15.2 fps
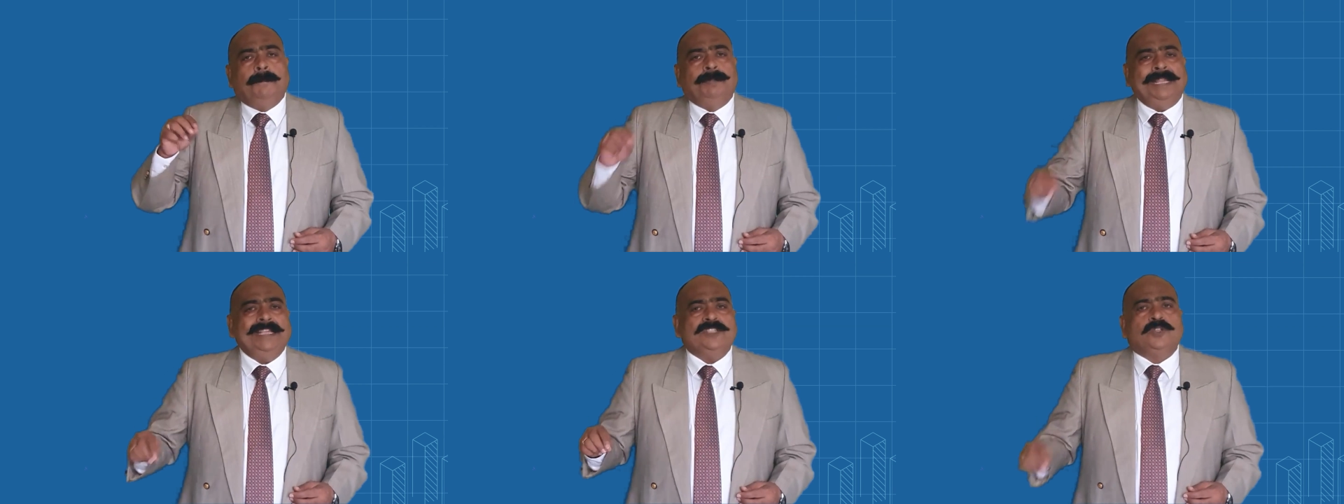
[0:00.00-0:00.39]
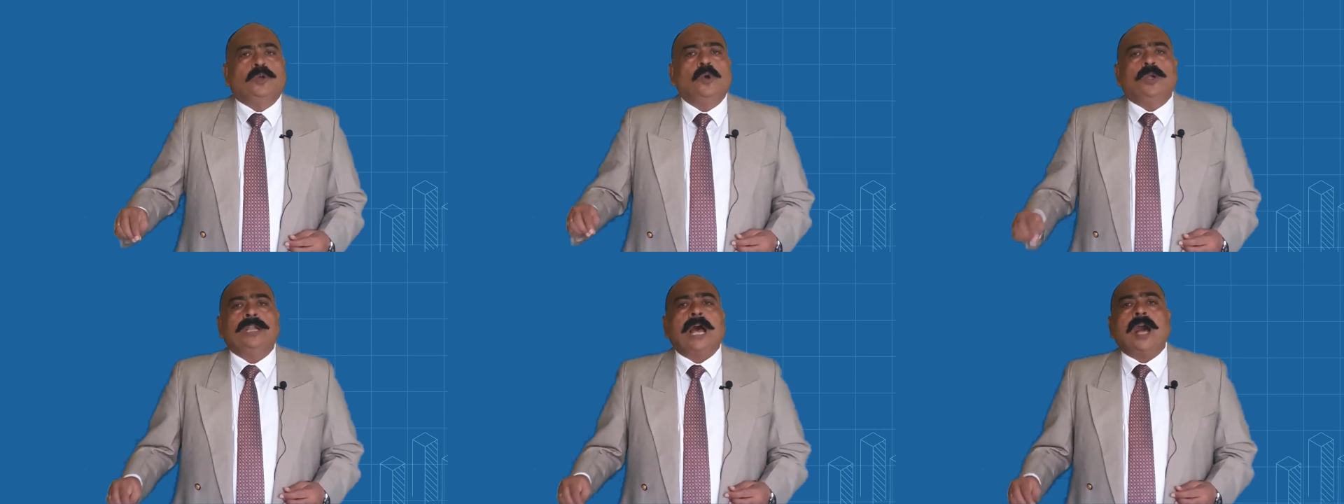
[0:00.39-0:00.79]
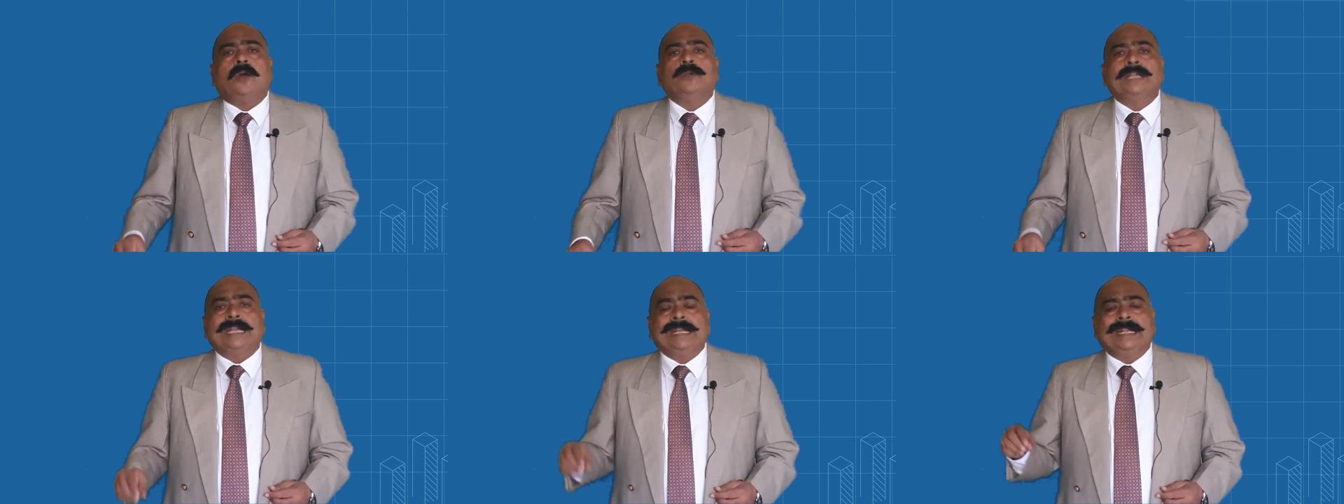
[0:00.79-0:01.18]
Please go
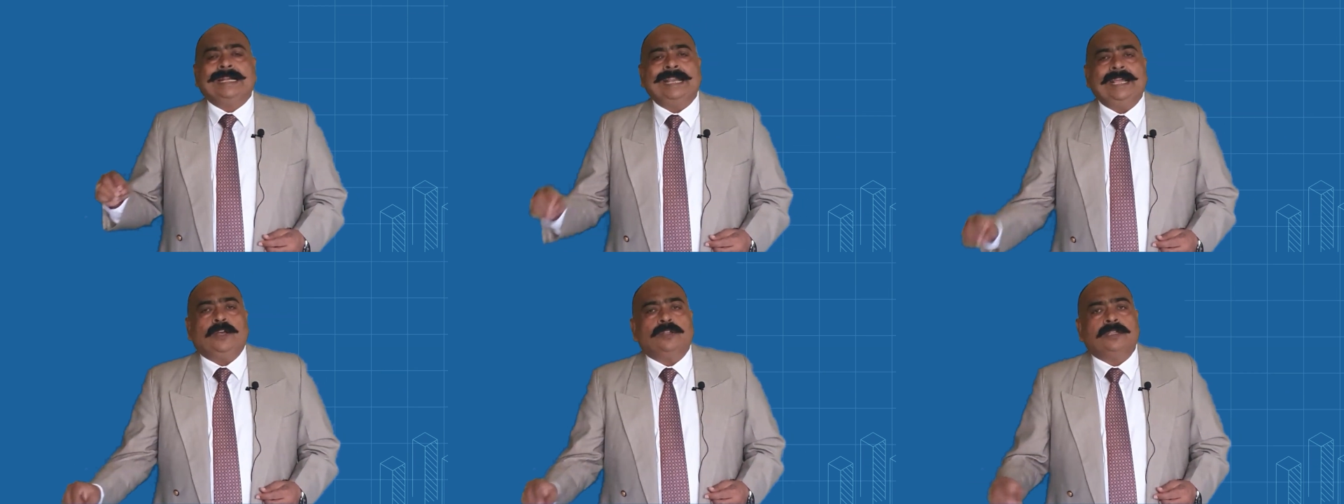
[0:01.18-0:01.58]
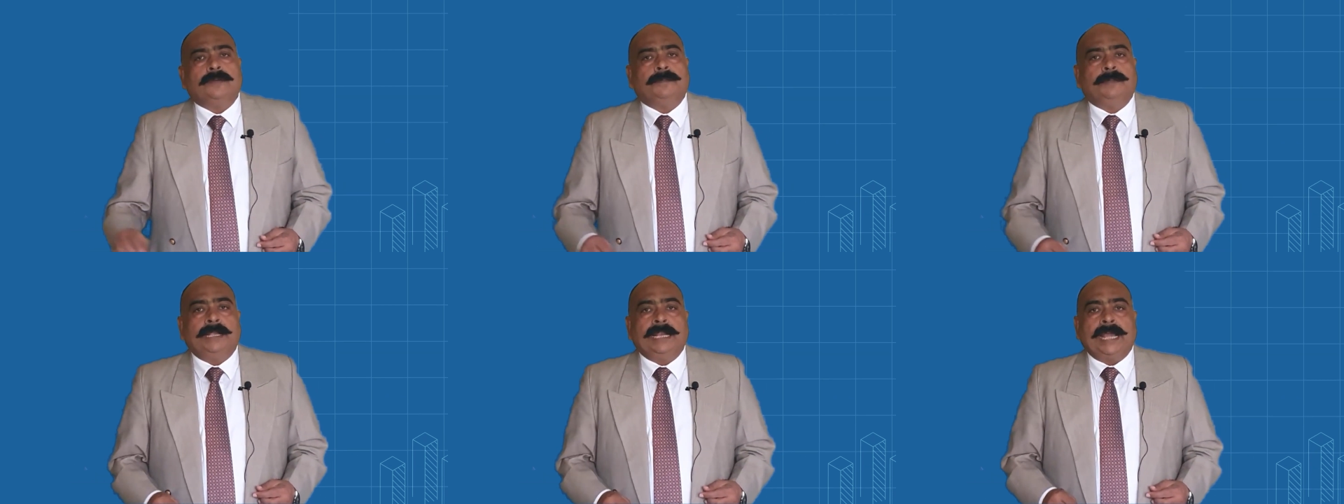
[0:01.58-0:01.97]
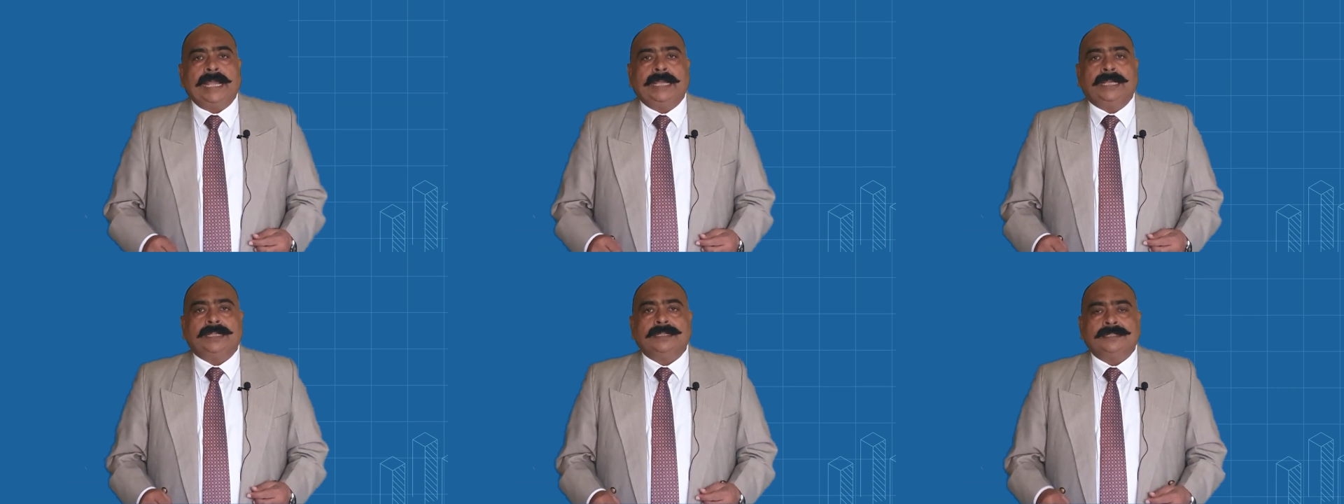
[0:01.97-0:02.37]
down and click on the bell
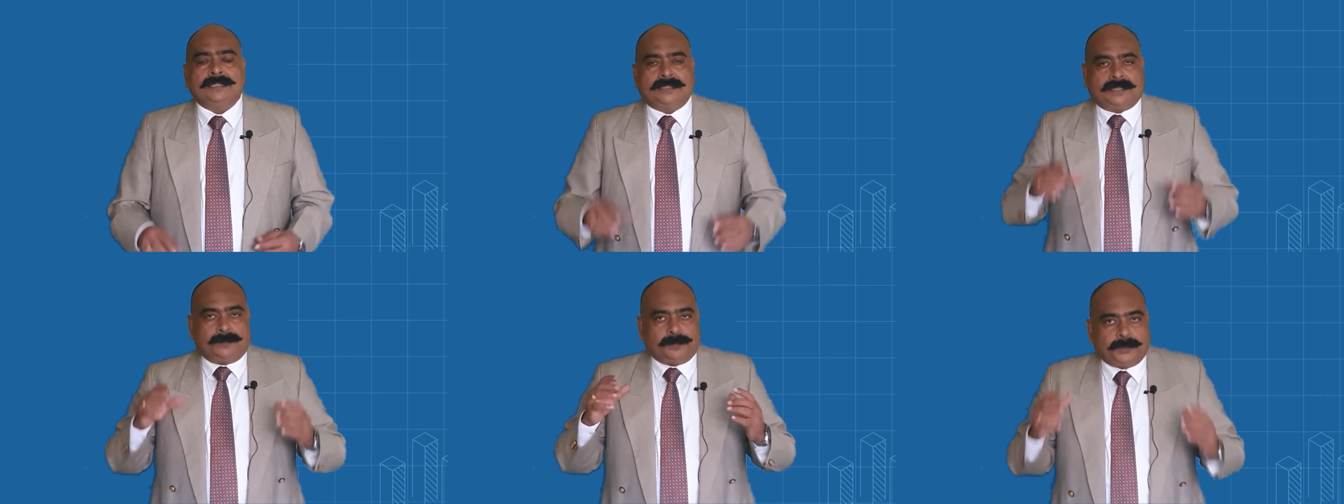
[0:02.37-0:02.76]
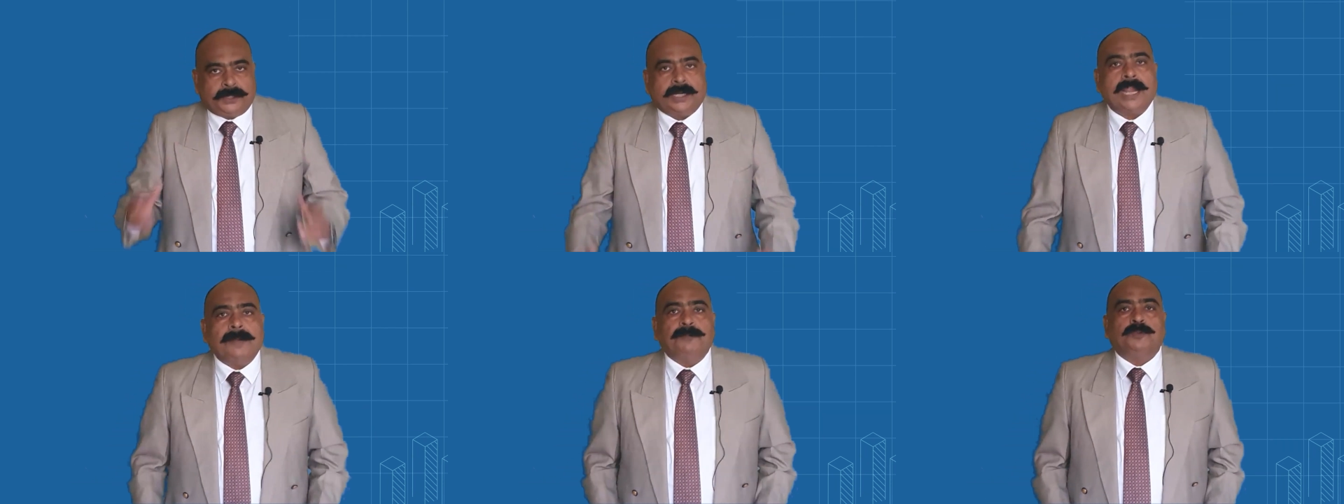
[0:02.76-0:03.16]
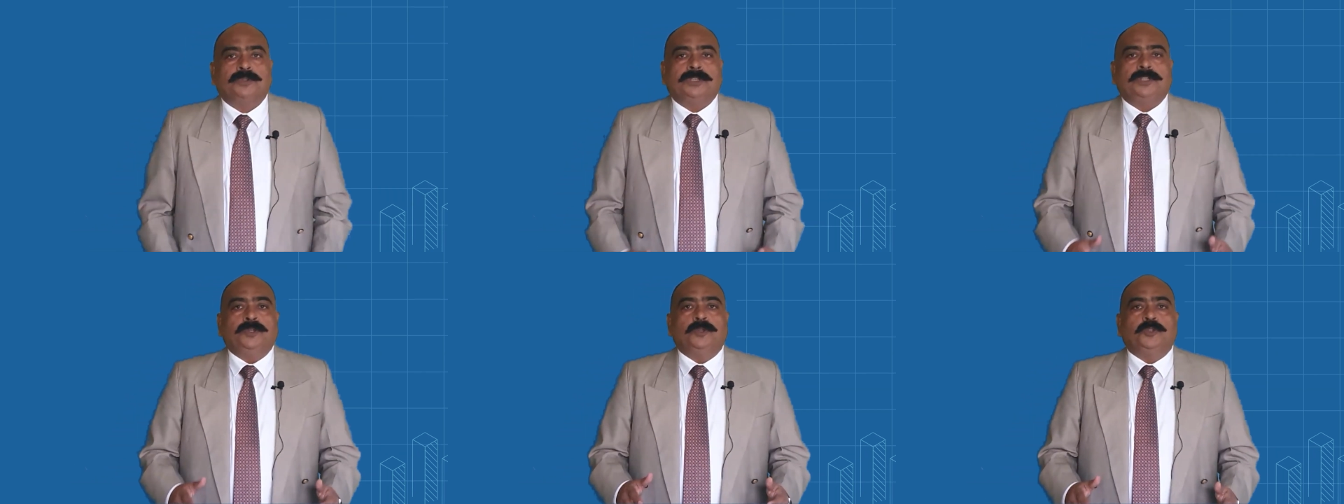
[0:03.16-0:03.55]
icon, subscribe to
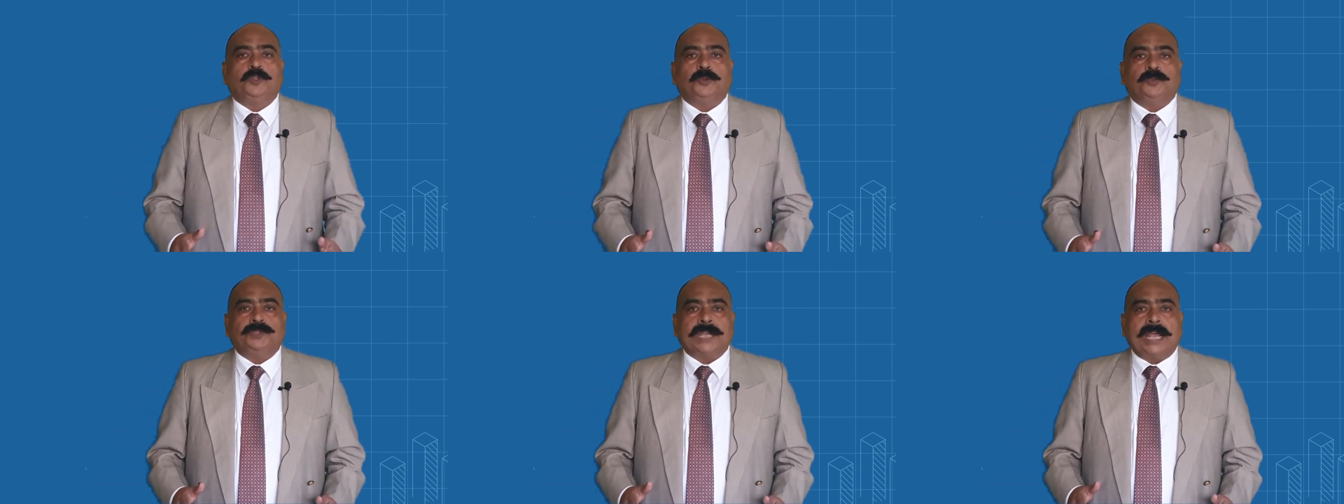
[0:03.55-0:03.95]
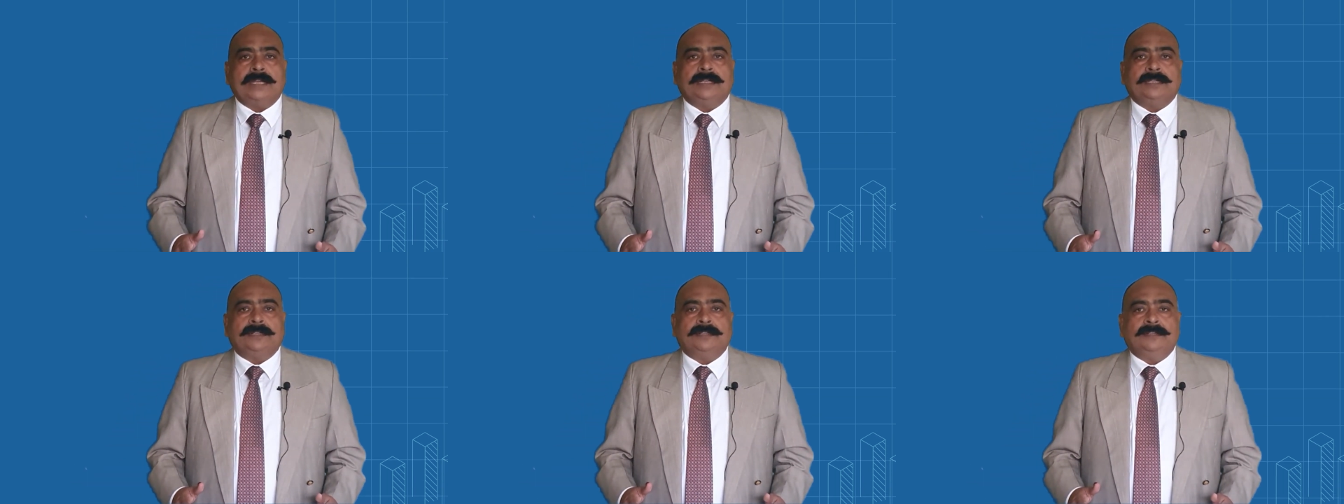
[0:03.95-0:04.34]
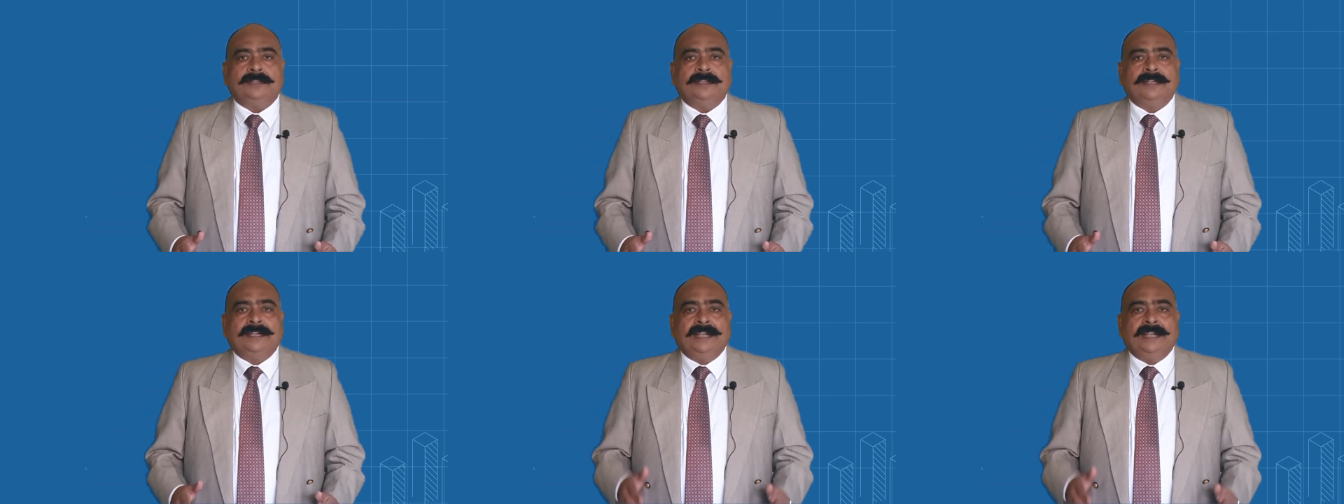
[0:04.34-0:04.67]
the YouTube channel